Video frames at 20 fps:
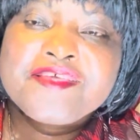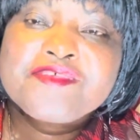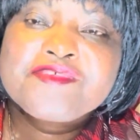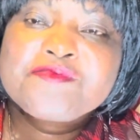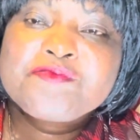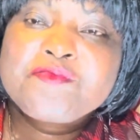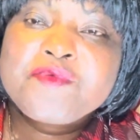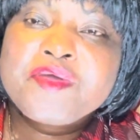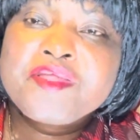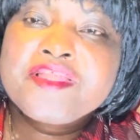
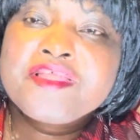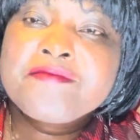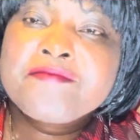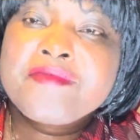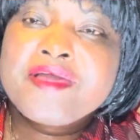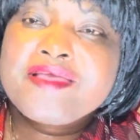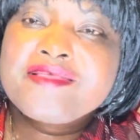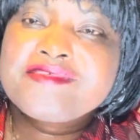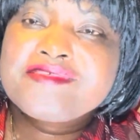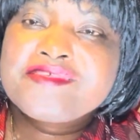spoiling
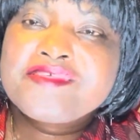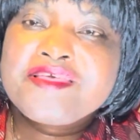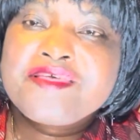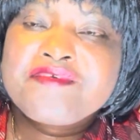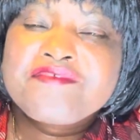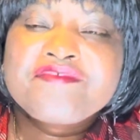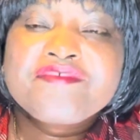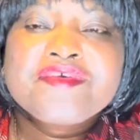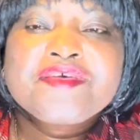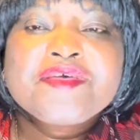
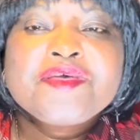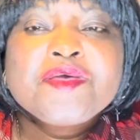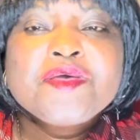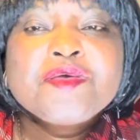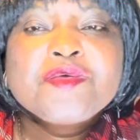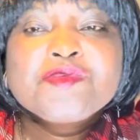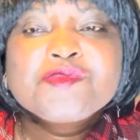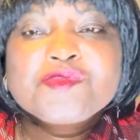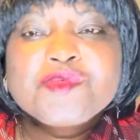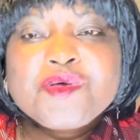myself.
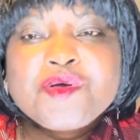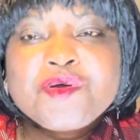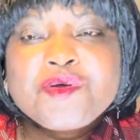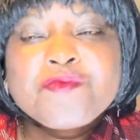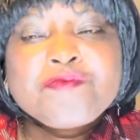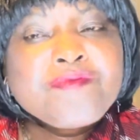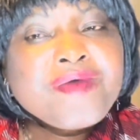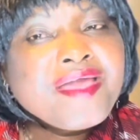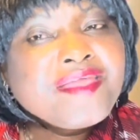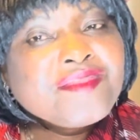So
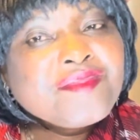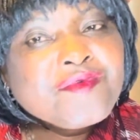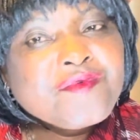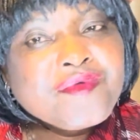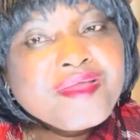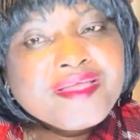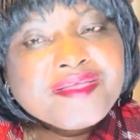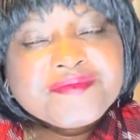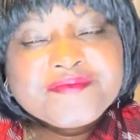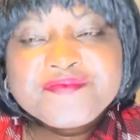by the
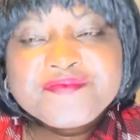way,